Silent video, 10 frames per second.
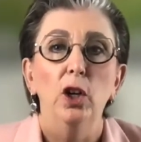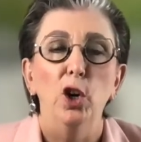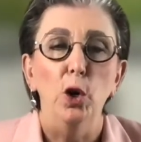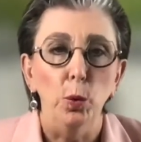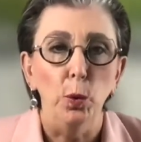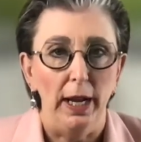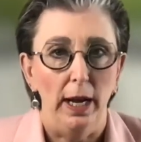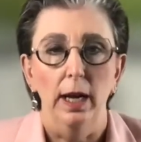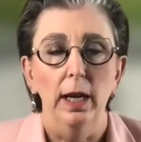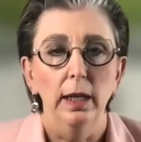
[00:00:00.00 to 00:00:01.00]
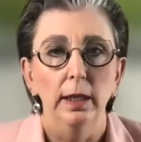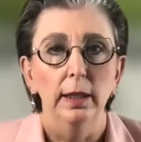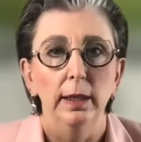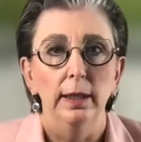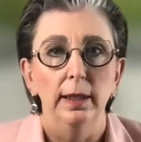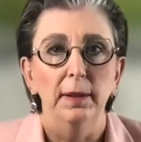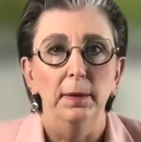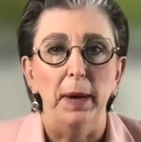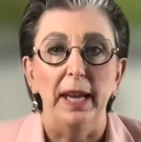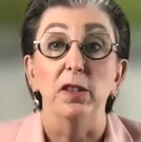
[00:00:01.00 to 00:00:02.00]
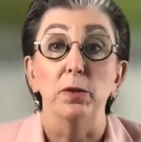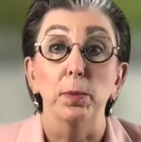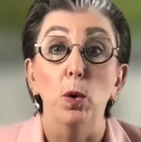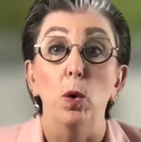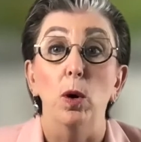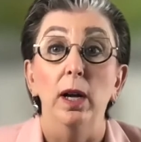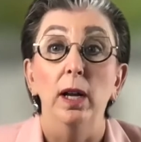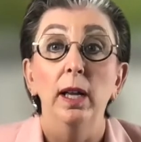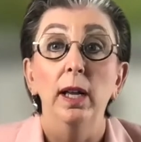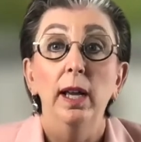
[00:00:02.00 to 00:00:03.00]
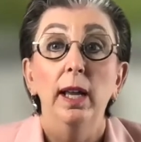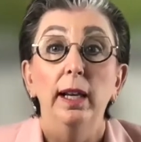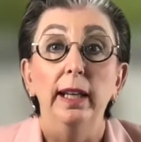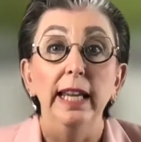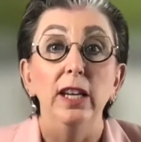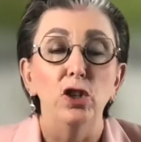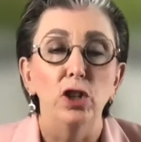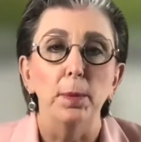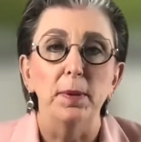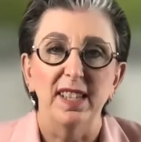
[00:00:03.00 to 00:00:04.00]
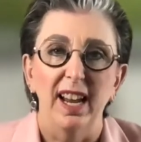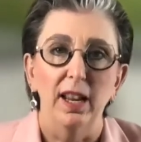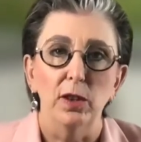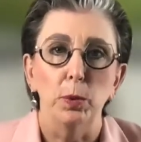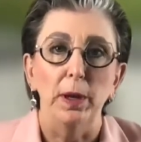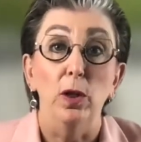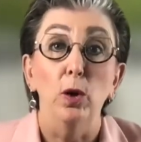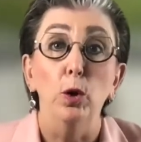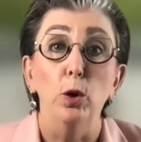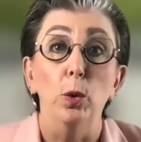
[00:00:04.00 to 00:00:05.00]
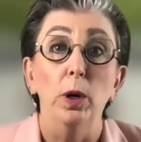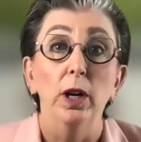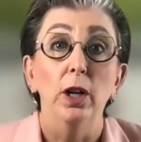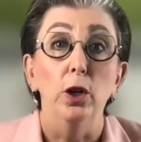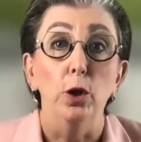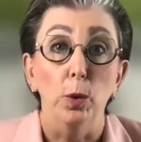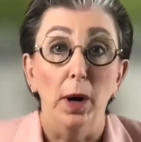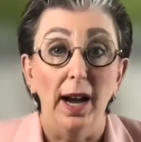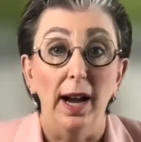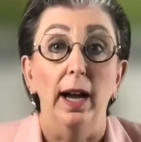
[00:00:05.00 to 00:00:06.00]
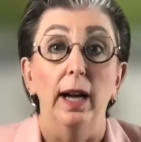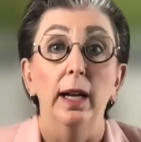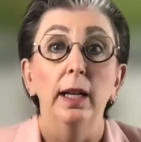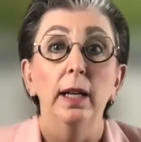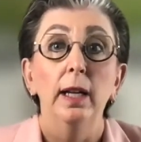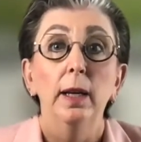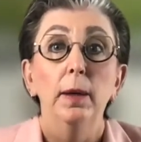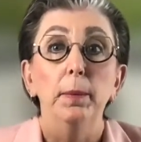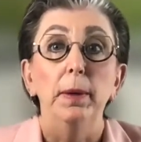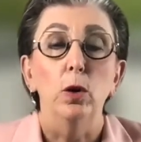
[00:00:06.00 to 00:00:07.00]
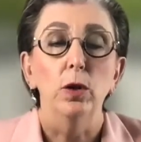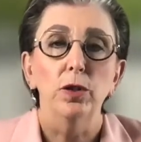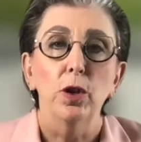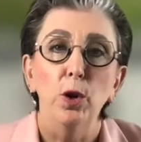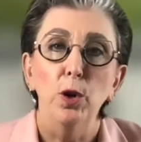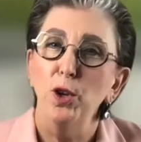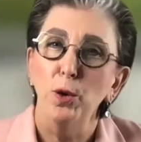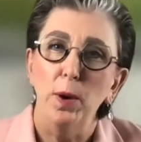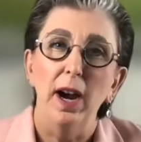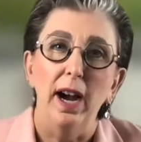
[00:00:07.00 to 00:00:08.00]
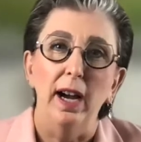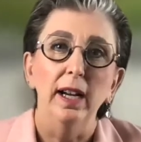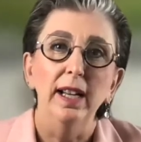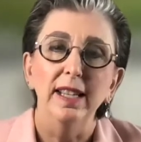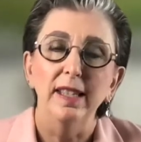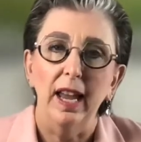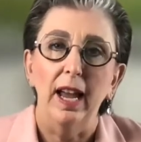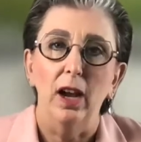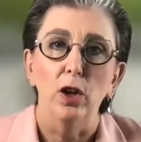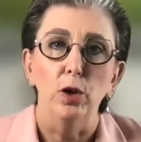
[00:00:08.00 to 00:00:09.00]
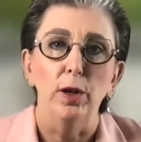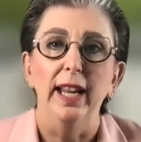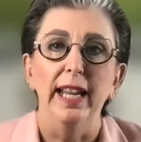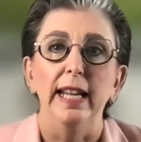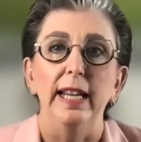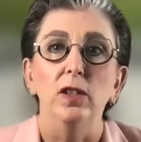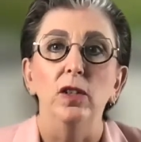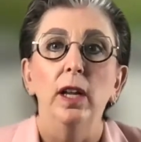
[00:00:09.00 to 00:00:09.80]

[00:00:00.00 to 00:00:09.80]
who we are matters more. Leadership starts with who you are, because who you are is how you lead.